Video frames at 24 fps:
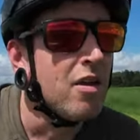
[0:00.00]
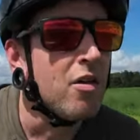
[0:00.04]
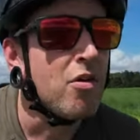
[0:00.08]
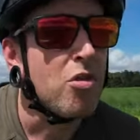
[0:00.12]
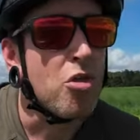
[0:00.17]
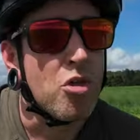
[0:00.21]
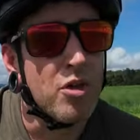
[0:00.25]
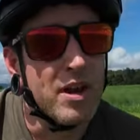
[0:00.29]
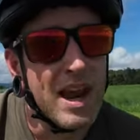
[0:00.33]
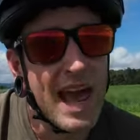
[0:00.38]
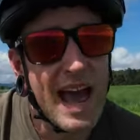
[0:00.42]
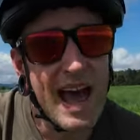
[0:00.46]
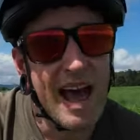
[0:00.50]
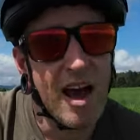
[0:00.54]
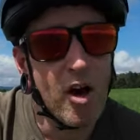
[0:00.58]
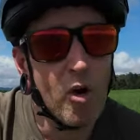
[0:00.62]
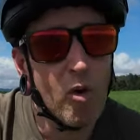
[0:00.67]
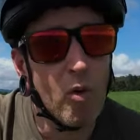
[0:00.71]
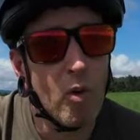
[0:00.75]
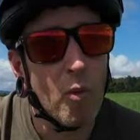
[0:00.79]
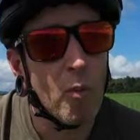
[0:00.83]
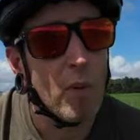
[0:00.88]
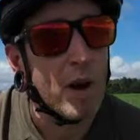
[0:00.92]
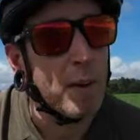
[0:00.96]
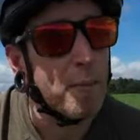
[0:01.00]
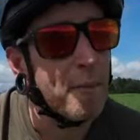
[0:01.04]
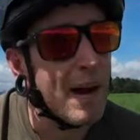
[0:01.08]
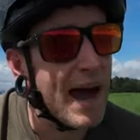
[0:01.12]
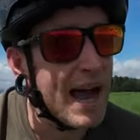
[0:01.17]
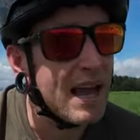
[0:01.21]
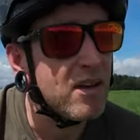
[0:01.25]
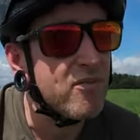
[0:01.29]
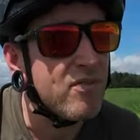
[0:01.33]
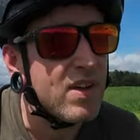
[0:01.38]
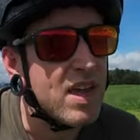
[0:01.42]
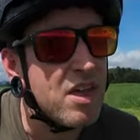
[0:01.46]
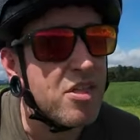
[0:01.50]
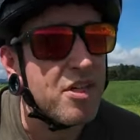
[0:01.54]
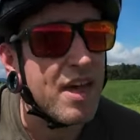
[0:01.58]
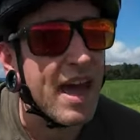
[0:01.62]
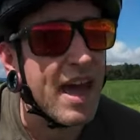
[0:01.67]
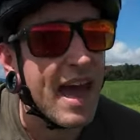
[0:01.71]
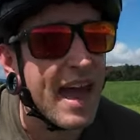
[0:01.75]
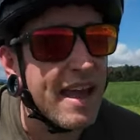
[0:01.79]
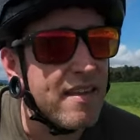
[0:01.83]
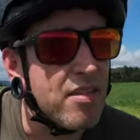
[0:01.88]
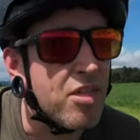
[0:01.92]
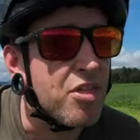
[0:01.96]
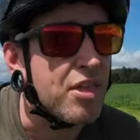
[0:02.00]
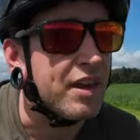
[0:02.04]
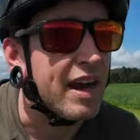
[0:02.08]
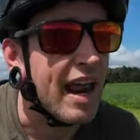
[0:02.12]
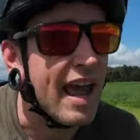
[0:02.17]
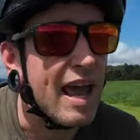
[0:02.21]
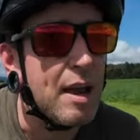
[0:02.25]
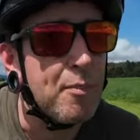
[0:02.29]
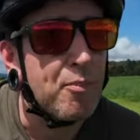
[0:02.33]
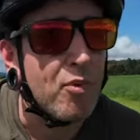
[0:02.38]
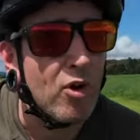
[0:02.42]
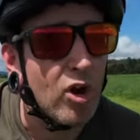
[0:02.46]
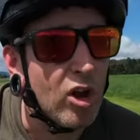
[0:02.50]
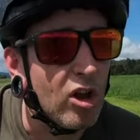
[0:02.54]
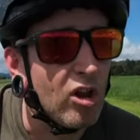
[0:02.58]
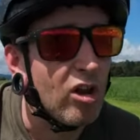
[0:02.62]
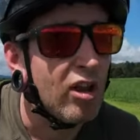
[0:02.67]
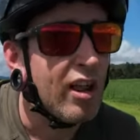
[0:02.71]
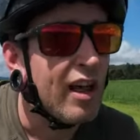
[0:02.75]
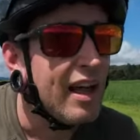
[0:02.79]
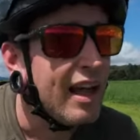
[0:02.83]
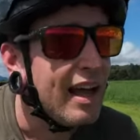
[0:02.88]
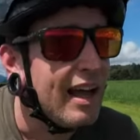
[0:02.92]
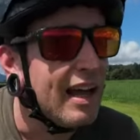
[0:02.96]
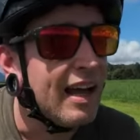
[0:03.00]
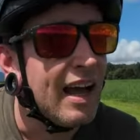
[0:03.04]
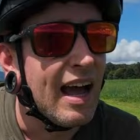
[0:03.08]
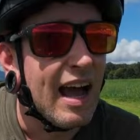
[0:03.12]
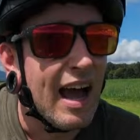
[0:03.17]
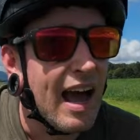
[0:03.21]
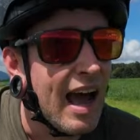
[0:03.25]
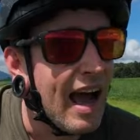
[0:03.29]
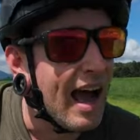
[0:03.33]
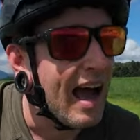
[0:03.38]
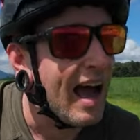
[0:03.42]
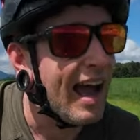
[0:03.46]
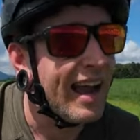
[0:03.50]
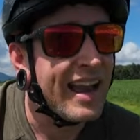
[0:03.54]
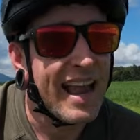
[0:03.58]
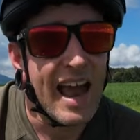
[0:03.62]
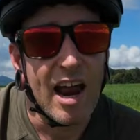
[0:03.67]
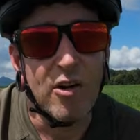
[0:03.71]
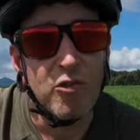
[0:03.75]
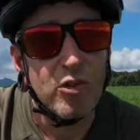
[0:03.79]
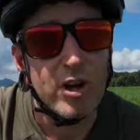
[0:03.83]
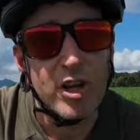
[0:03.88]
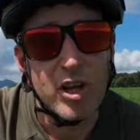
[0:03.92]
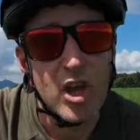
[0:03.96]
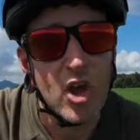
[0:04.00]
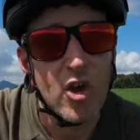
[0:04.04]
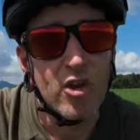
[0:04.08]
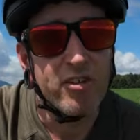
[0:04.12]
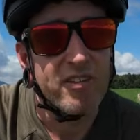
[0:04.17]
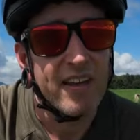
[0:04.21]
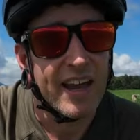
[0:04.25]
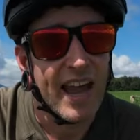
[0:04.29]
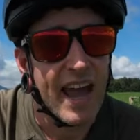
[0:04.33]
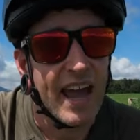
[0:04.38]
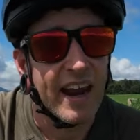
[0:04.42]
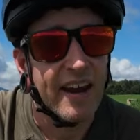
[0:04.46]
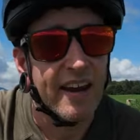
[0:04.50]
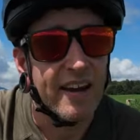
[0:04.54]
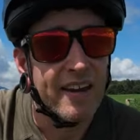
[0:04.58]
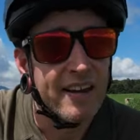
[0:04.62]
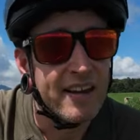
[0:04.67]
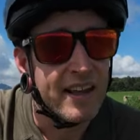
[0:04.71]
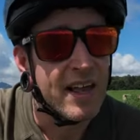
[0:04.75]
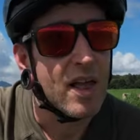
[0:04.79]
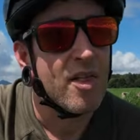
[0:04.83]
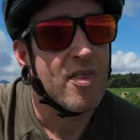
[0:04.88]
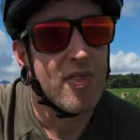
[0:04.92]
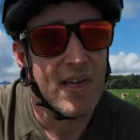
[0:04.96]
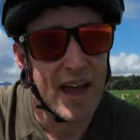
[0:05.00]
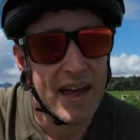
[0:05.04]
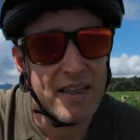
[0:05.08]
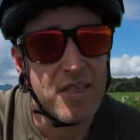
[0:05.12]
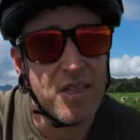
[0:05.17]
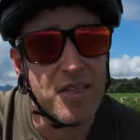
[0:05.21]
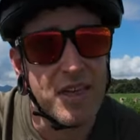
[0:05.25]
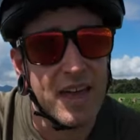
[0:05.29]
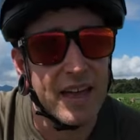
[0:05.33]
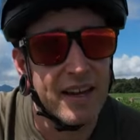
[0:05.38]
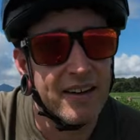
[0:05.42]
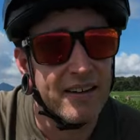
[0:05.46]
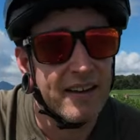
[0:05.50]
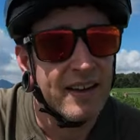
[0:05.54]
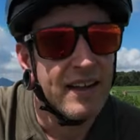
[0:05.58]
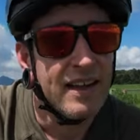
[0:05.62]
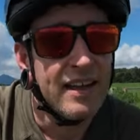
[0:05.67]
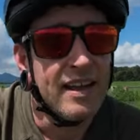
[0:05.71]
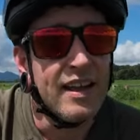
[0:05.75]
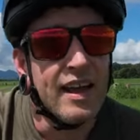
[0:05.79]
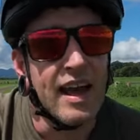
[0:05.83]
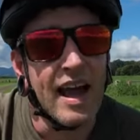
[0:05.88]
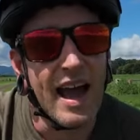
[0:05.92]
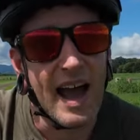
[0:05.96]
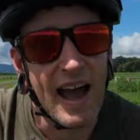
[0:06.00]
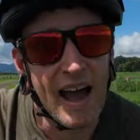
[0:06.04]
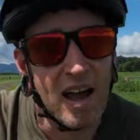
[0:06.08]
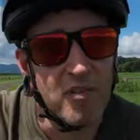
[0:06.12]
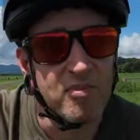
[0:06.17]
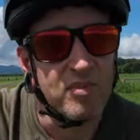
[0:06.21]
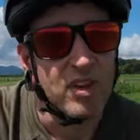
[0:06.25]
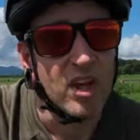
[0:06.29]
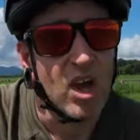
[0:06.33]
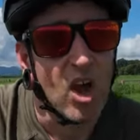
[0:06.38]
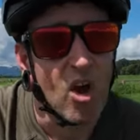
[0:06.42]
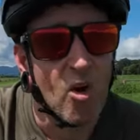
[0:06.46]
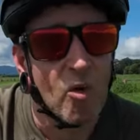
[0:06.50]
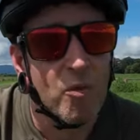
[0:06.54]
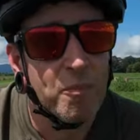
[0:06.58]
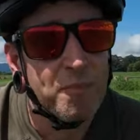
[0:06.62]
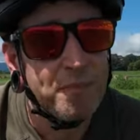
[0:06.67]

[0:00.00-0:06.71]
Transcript: So now, when my visa ends in April, I can't renew it again. That's it, I have to go.